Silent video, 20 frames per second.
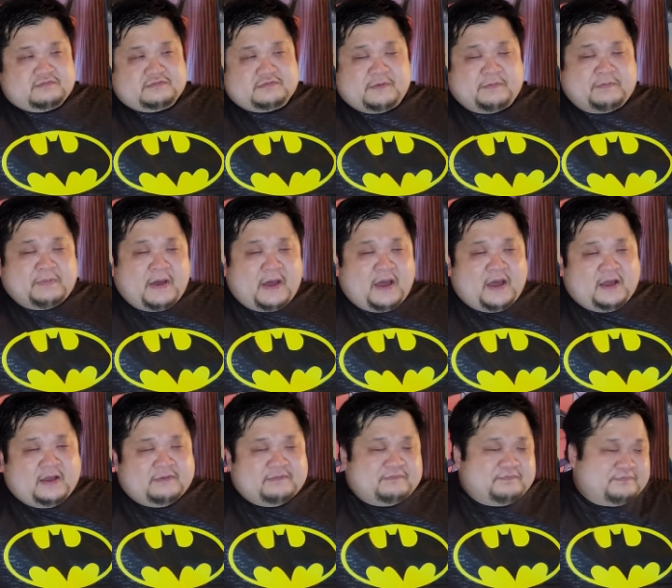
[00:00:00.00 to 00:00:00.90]
the
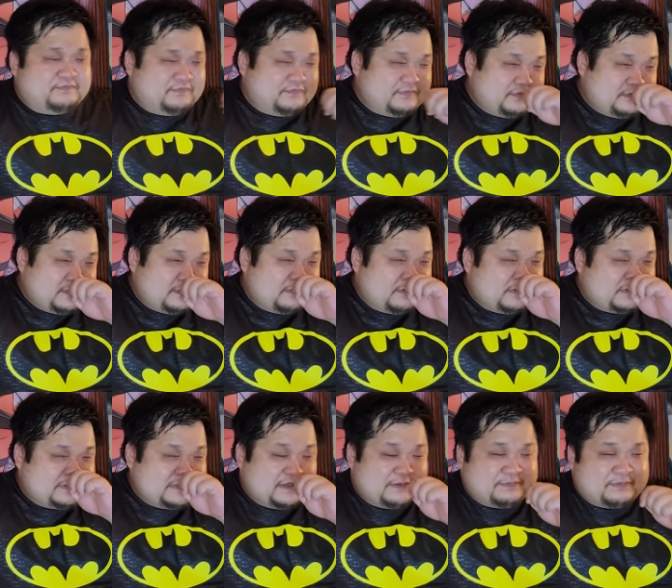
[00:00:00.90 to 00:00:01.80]
Riddler
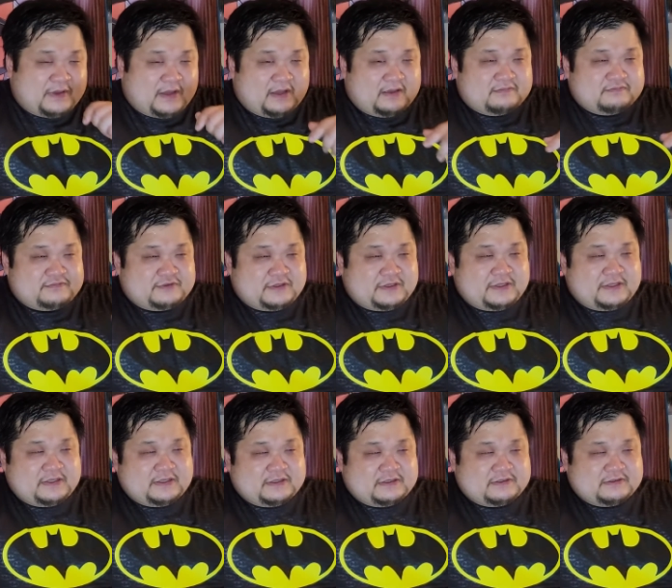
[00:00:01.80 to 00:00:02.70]
sent a bomb to
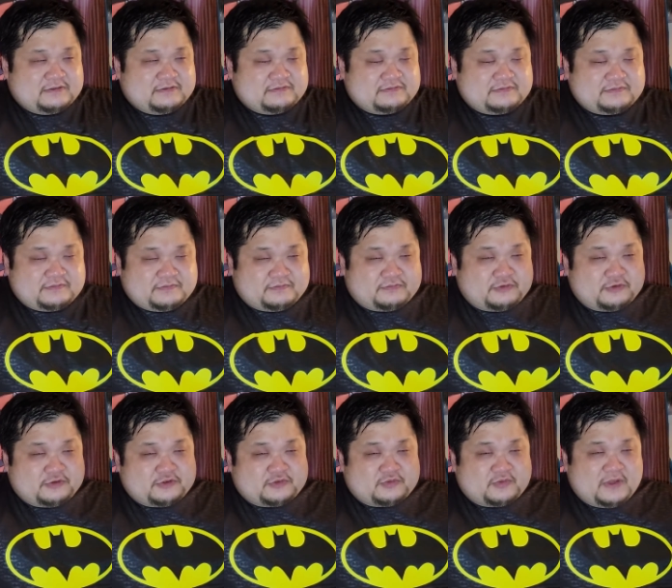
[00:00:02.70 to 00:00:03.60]
kill
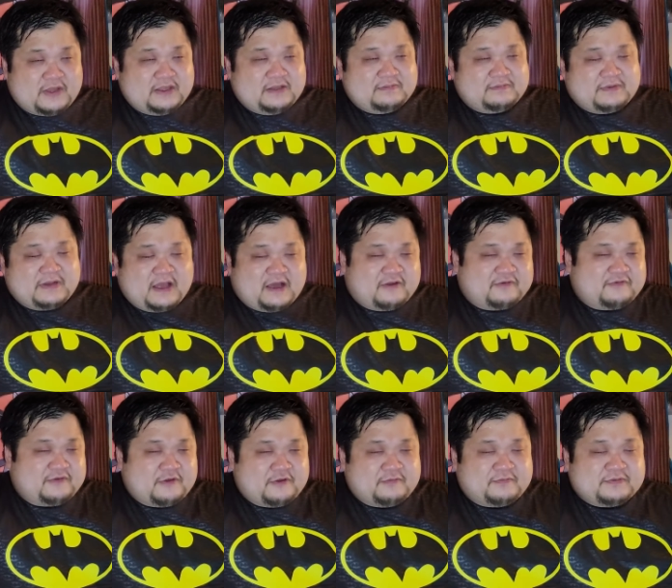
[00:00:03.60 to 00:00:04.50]
Bruce Wayne, but
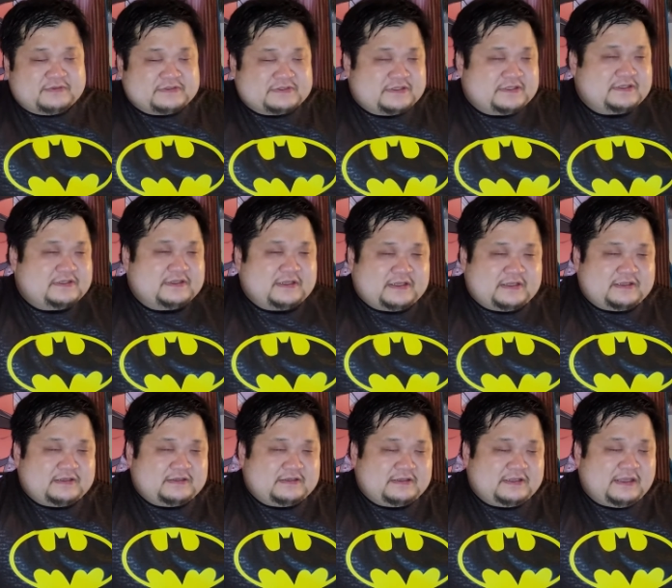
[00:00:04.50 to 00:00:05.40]
Alfred opens it
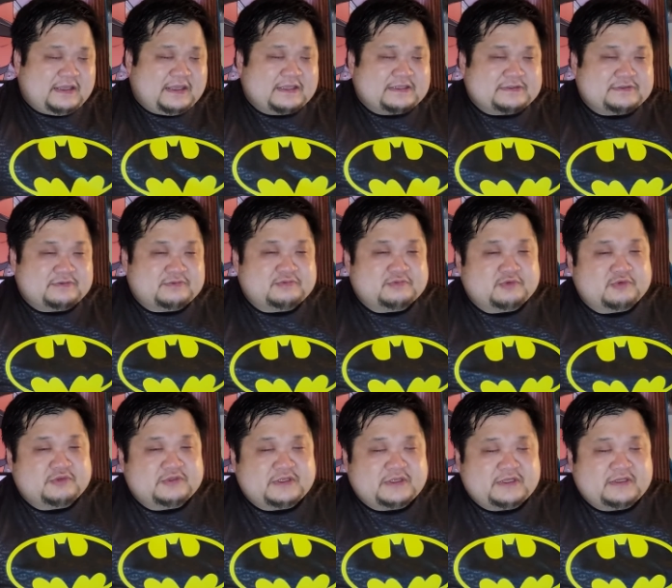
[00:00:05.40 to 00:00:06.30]
and he gets
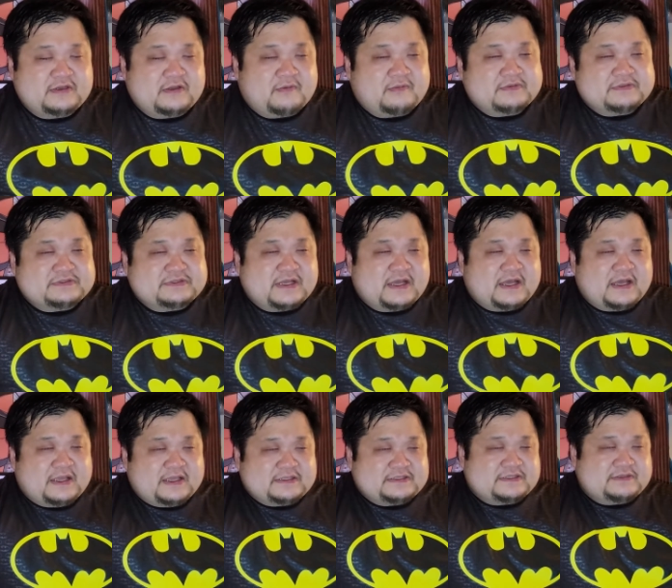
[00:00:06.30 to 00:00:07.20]
wounded, almost
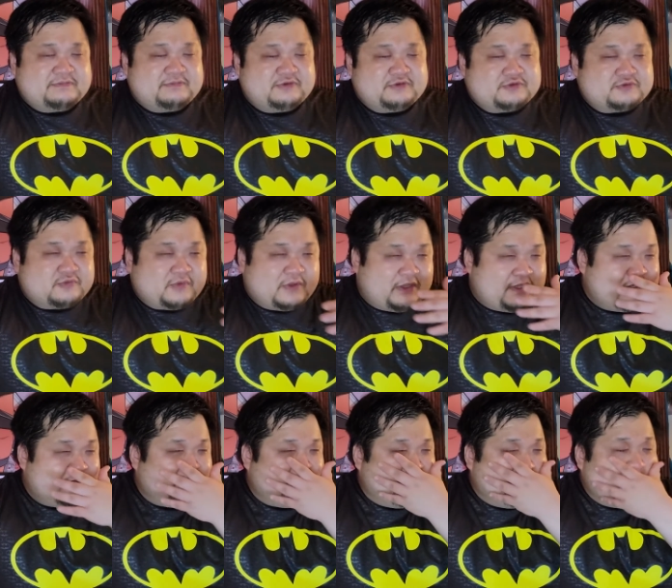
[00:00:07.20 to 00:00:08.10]
dies, and Bruce
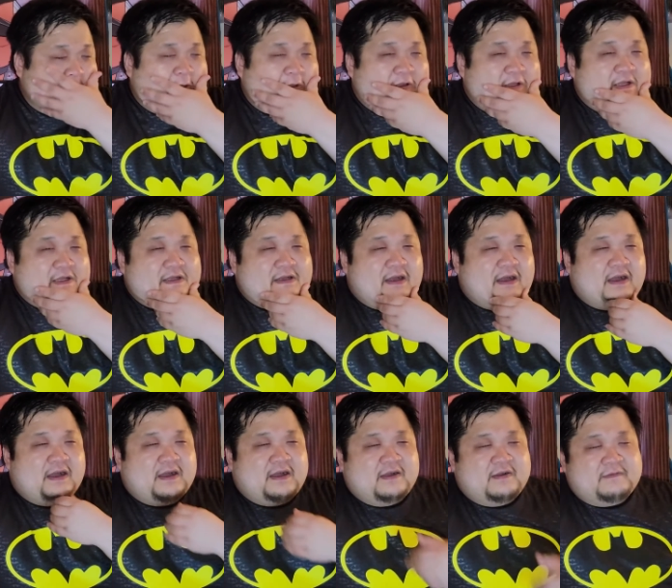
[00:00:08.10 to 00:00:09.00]
Wayne,
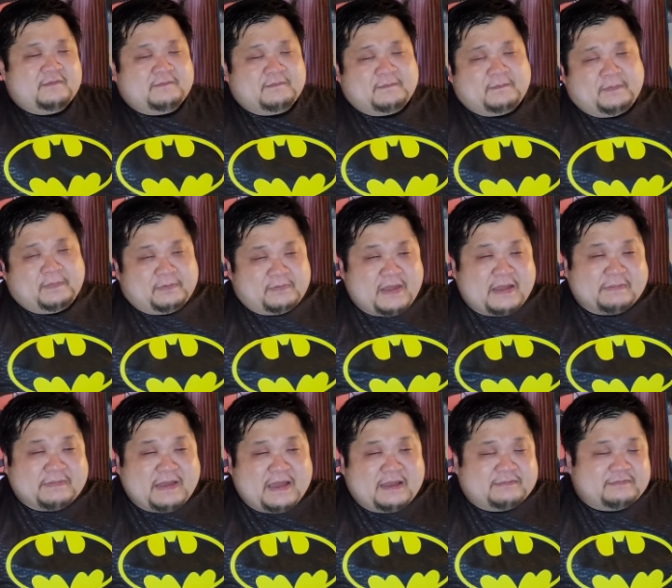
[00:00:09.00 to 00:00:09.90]

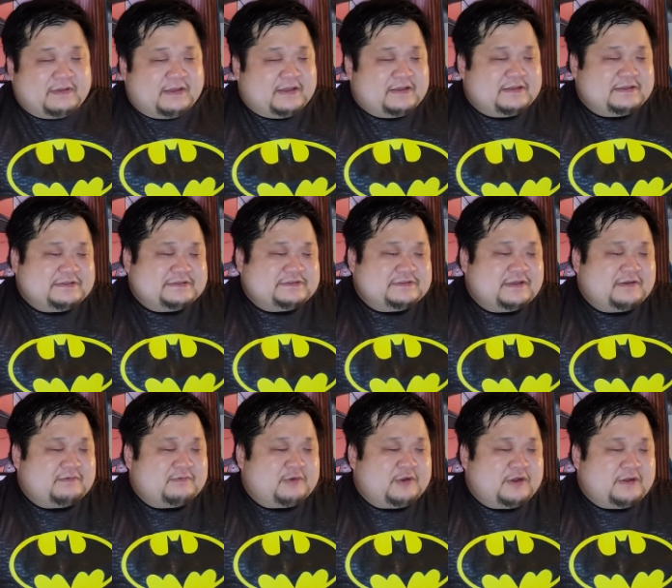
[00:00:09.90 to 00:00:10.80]
that Batman is
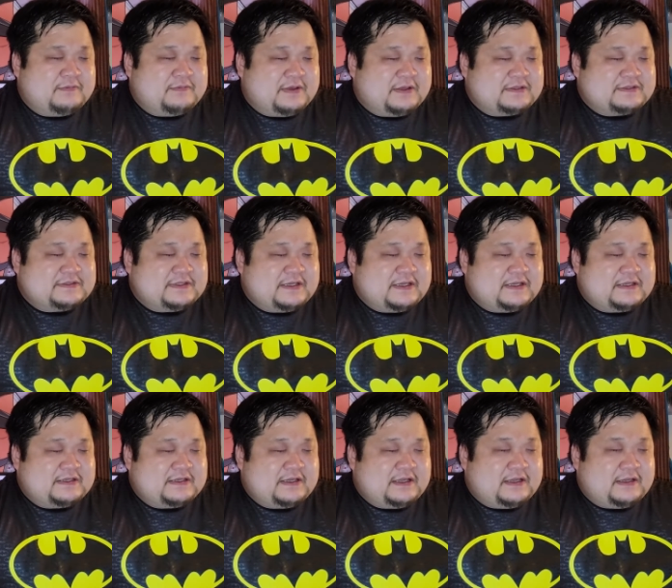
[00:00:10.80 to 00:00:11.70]
worried about
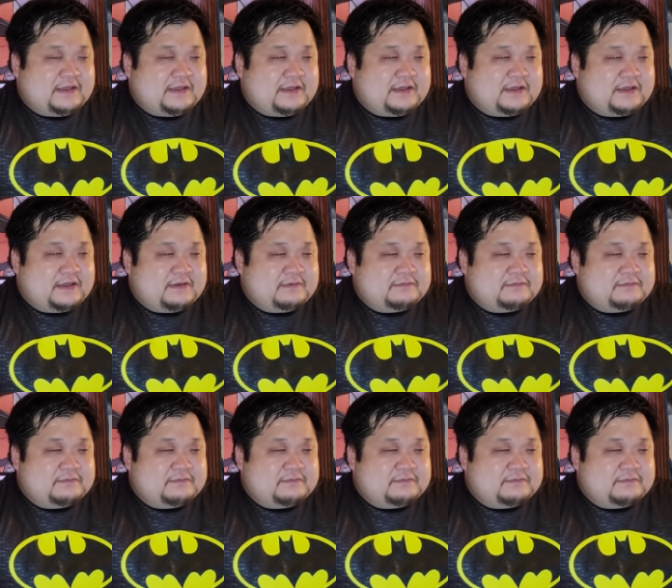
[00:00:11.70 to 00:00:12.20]
that, and then